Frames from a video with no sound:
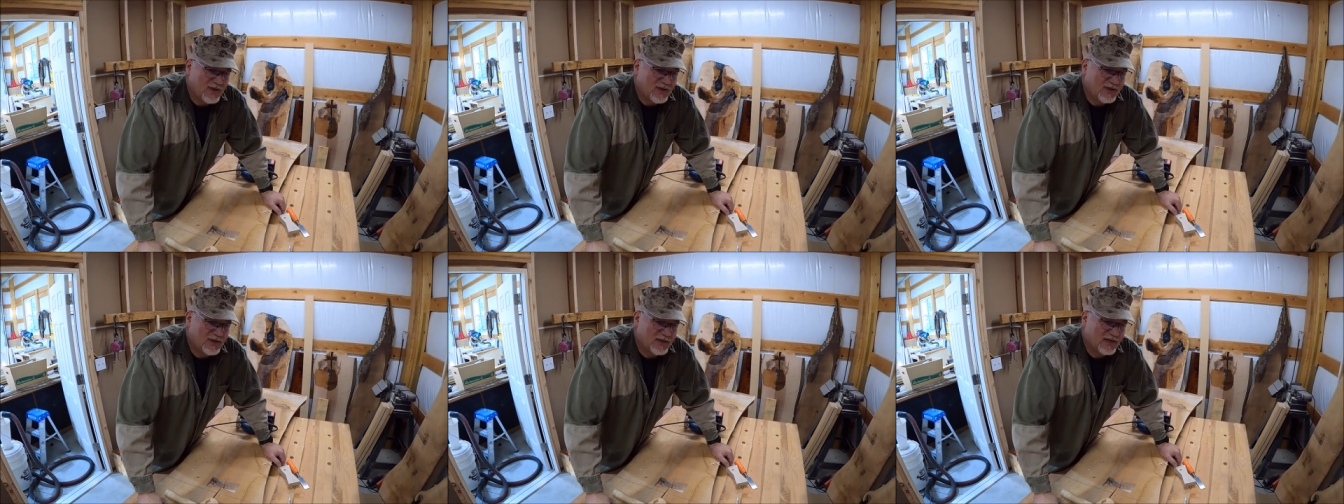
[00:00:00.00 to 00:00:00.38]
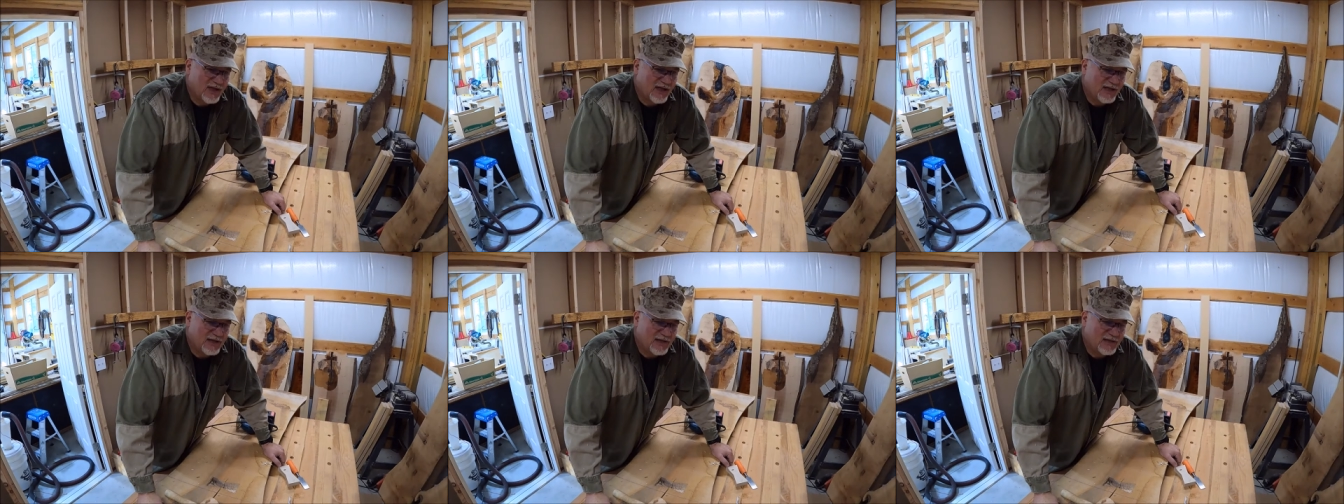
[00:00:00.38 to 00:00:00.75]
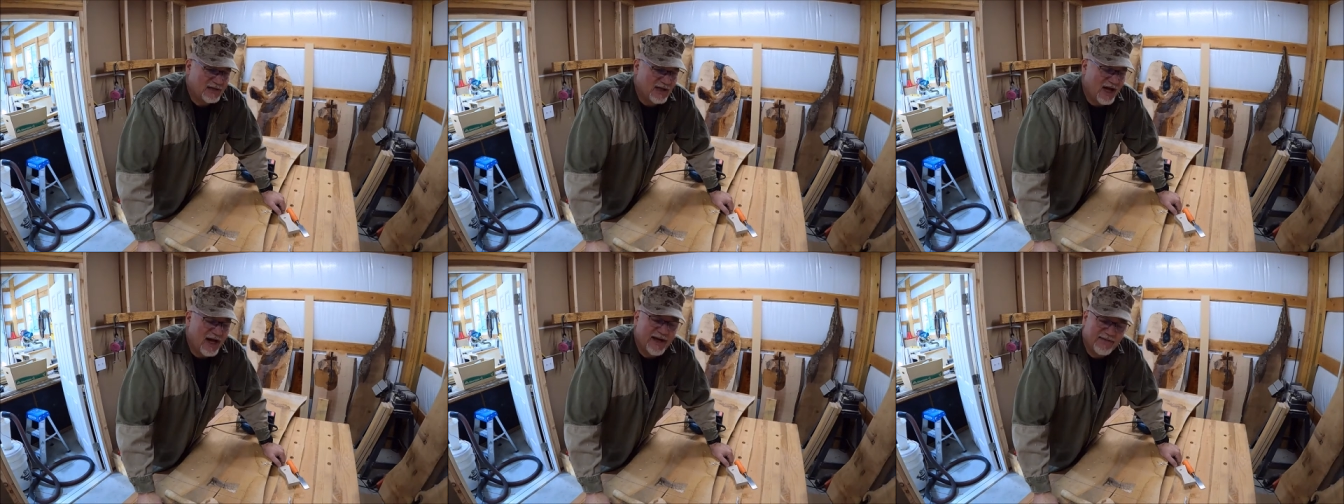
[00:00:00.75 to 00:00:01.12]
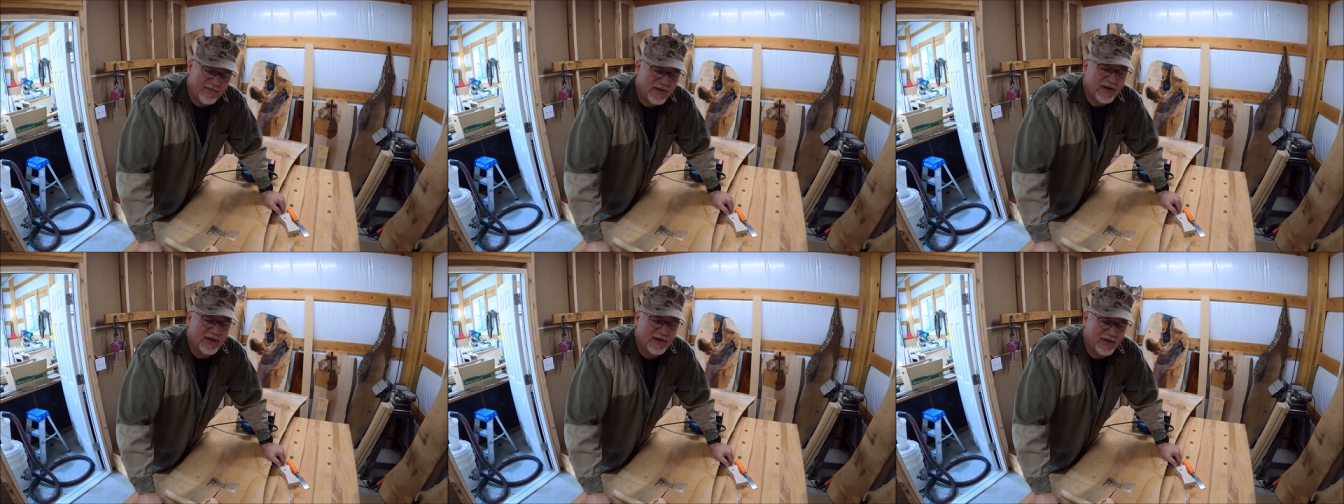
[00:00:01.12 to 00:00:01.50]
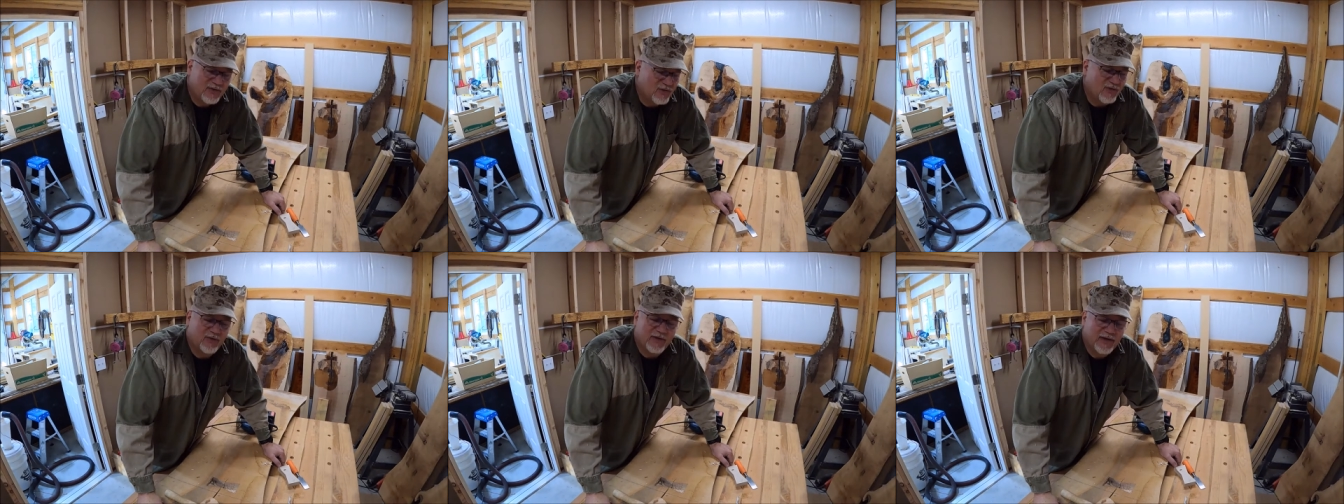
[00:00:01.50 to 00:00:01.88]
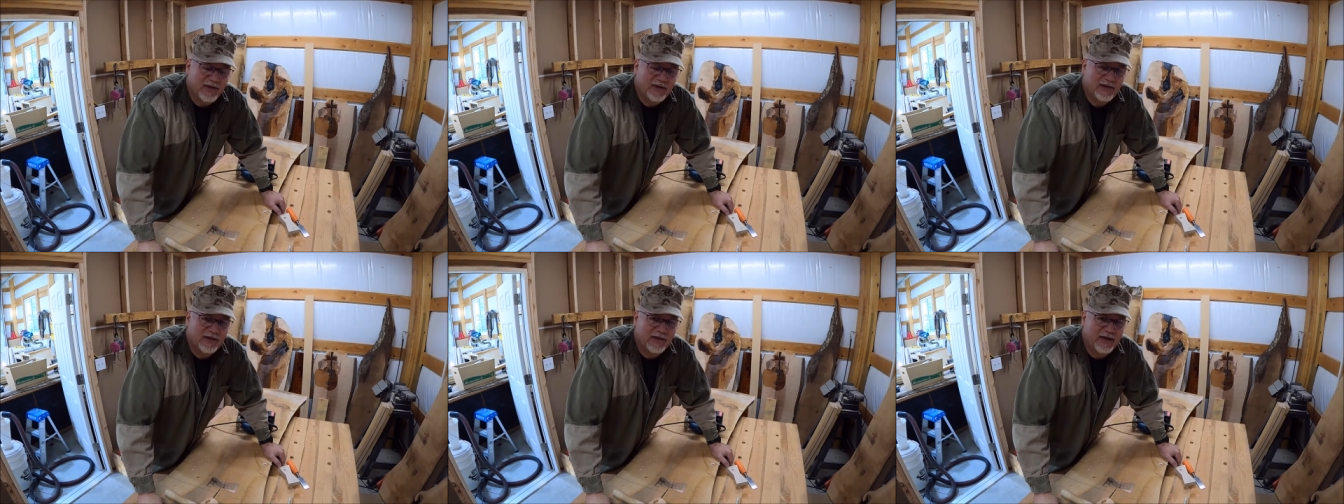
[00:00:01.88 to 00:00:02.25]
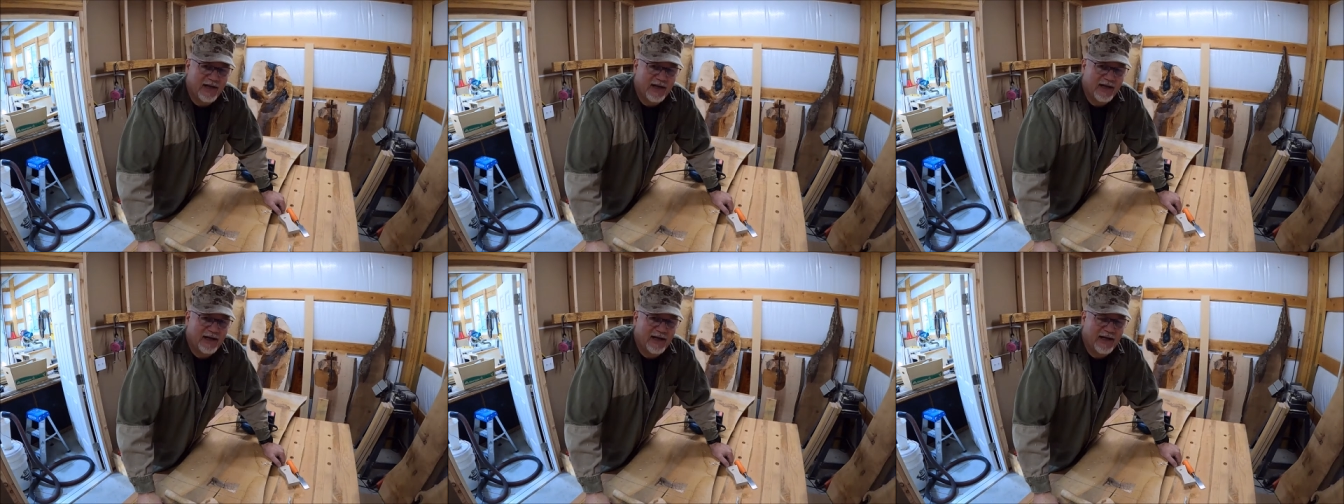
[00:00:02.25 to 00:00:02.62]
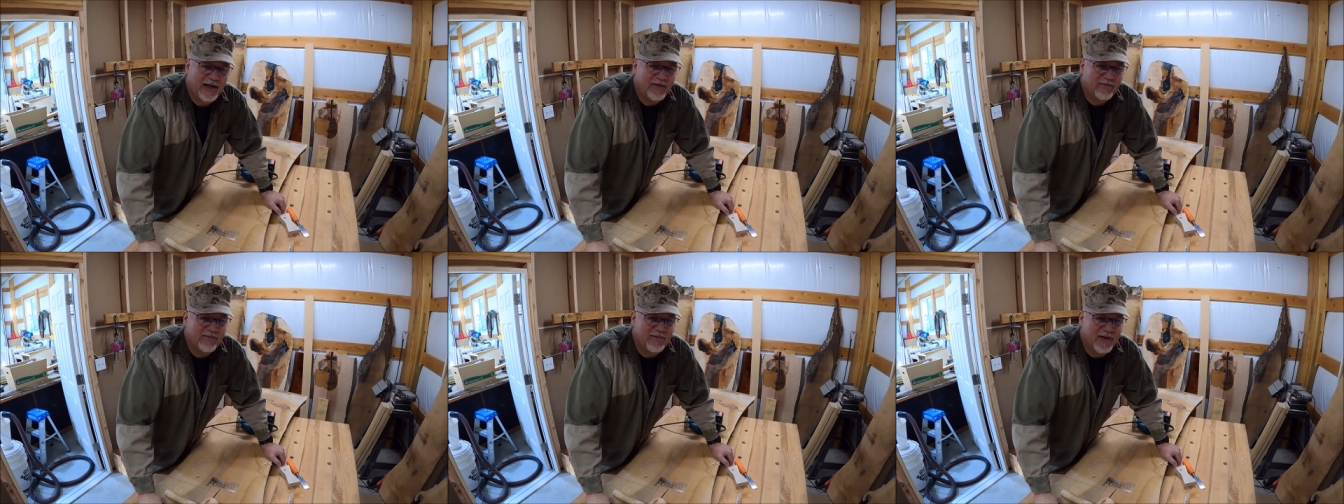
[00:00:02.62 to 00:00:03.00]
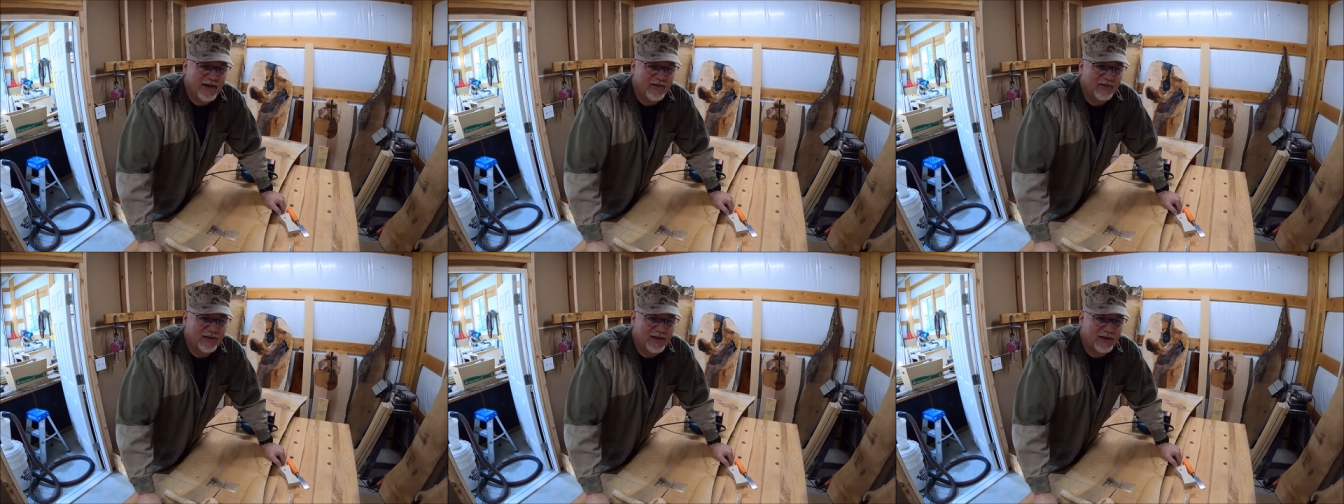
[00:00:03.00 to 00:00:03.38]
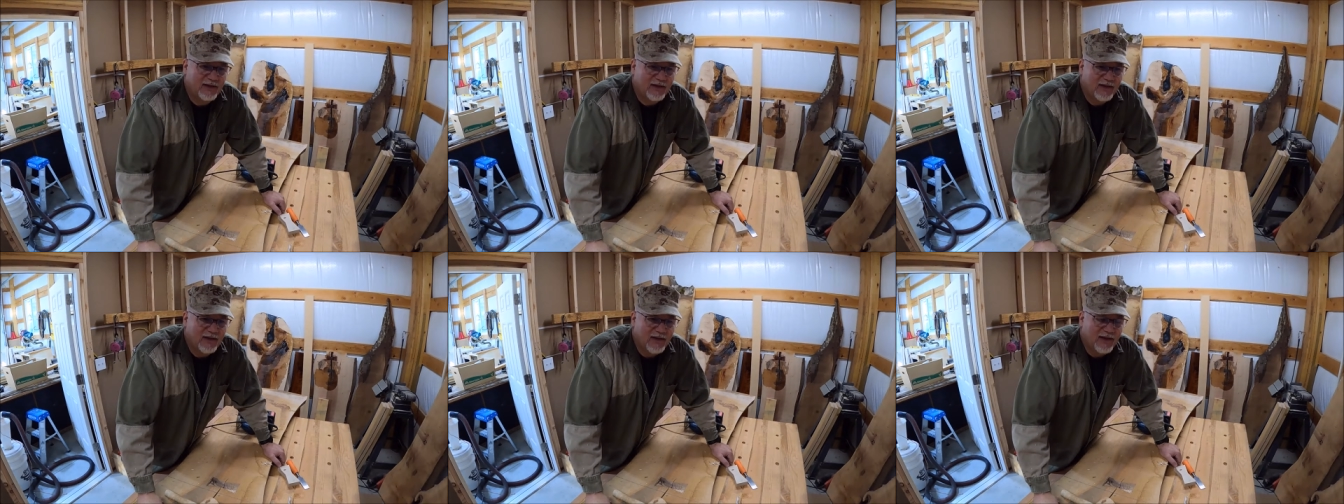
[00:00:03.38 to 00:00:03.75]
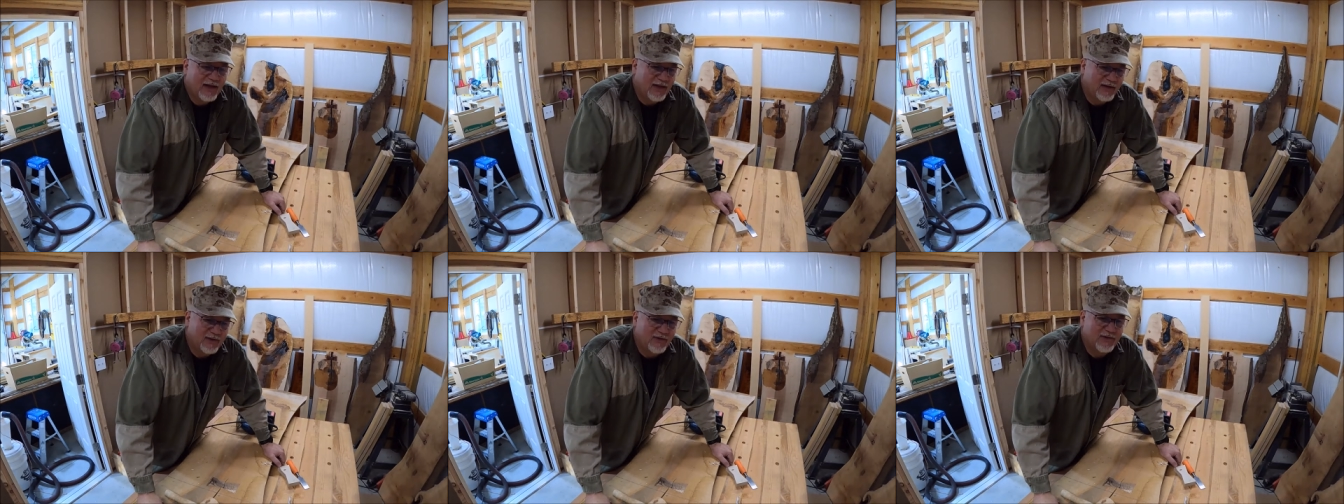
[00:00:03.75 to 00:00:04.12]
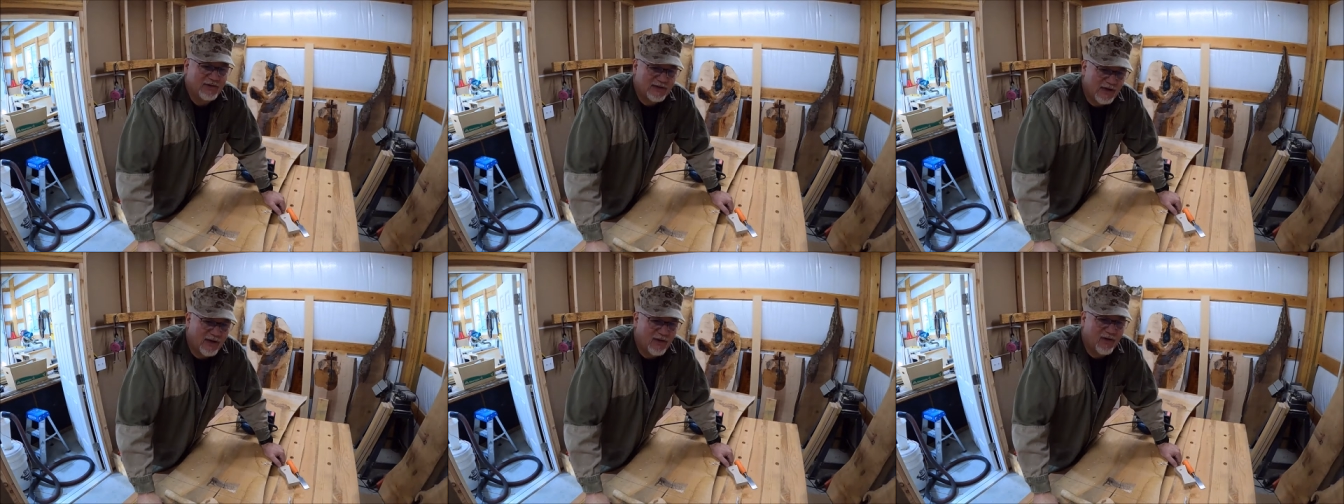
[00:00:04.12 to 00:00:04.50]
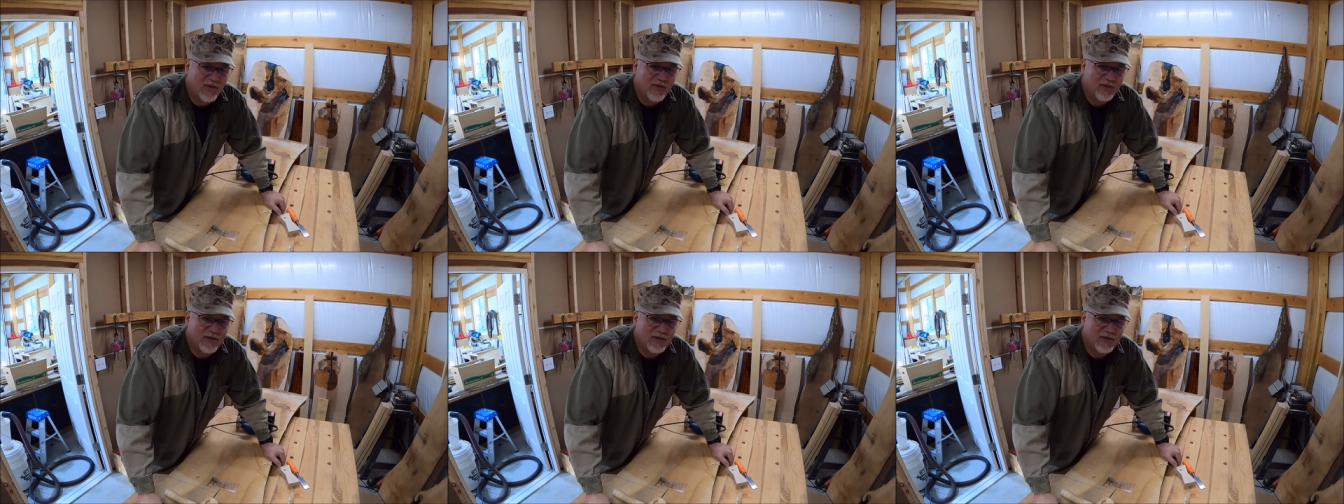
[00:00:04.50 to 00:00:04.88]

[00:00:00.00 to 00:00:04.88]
You just got to dive in and do it. And I have found that I learn as I go.